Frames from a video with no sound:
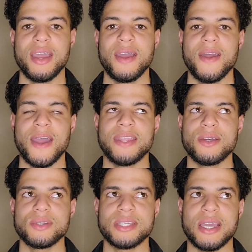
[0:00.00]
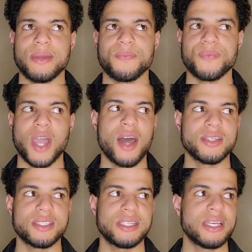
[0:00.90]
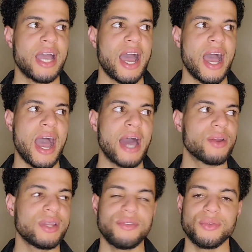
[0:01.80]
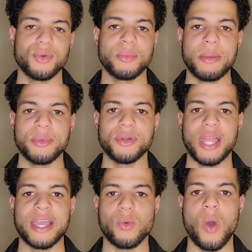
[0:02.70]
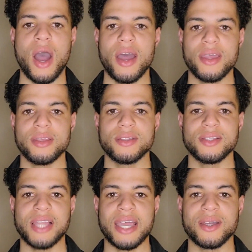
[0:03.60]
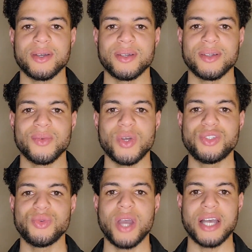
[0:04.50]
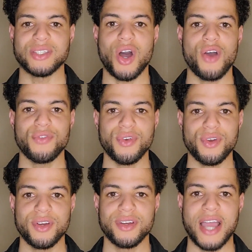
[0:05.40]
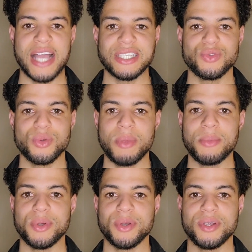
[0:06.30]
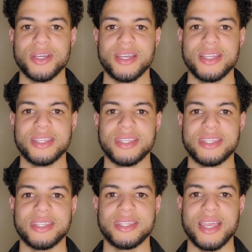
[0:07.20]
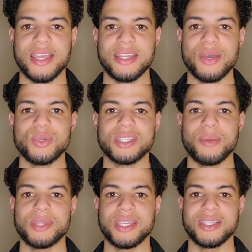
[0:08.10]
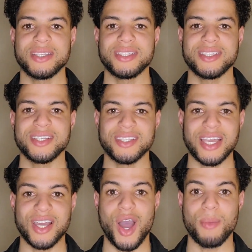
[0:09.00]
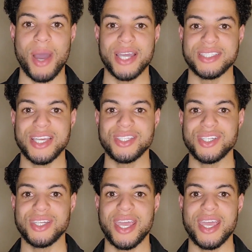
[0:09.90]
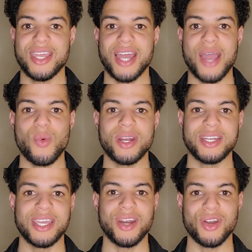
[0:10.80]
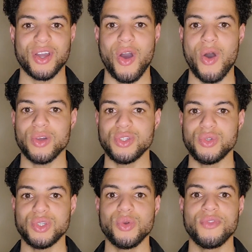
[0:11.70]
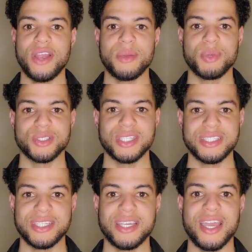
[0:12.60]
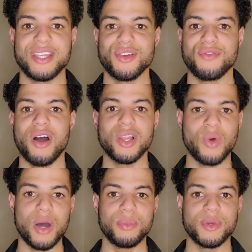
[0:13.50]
And they'll say, honestly, I don't even remember like why, like what you guys offer. I just remember that it was something that caught my attention and I wanted to get on a call. You you were very persistent in your follow up,